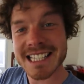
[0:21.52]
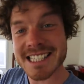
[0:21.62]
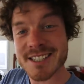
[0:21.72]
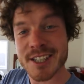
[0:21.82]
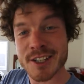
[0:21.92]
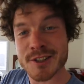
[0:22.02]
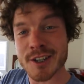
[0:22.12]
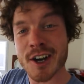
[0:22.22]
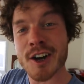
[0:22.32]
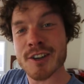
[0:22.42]
These stickers
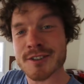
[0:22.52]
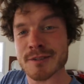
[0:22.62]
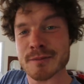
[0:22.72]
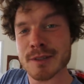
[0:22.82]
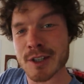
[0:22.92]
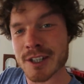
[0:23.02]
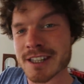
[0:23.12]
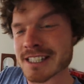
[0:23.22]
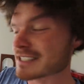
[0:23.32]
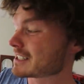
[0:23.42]
are awesome. Look at
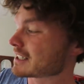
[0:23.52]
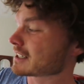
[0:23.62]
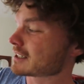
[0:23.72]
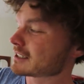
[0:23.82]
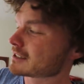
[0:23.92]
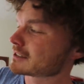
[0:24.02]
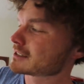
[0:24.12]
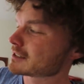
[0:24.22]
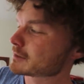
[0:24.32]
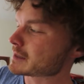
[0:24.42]
these little
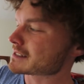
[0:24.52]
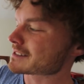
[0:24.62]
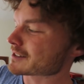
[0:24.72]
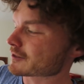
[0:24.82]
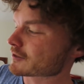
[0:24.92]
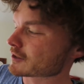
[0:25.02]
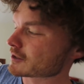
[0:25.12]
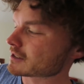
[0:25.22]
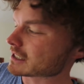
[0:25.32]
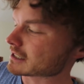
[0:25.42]
pieces of
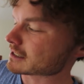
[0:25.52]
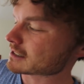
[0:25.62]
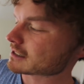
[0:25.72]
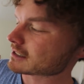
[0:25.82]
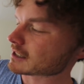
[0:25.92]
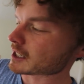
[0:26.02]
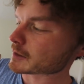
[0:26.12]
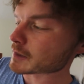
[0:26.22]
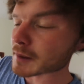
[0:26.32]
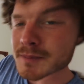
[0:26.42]
fruit and
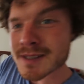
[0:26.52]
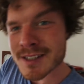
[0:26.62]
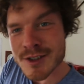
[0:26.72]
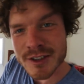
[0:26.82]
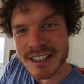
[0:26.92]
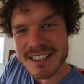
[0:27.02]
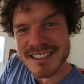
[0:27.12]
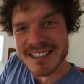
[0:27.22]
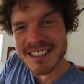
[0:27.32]
lollipops and trees.